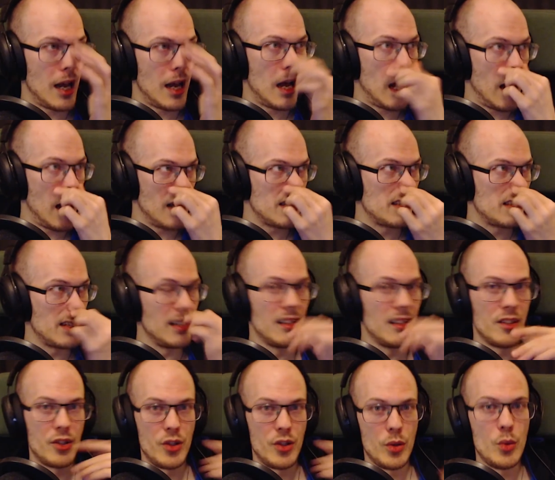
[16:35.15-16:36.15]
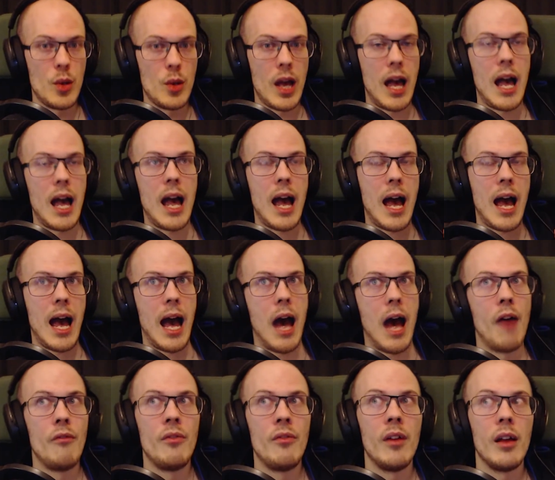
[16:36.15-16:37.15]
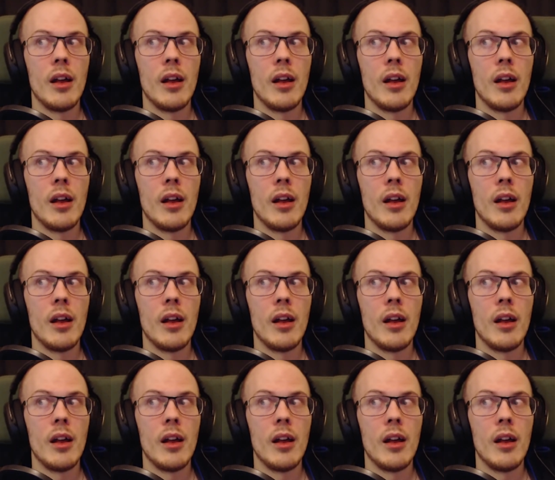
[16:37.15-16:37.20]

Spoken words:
I still do have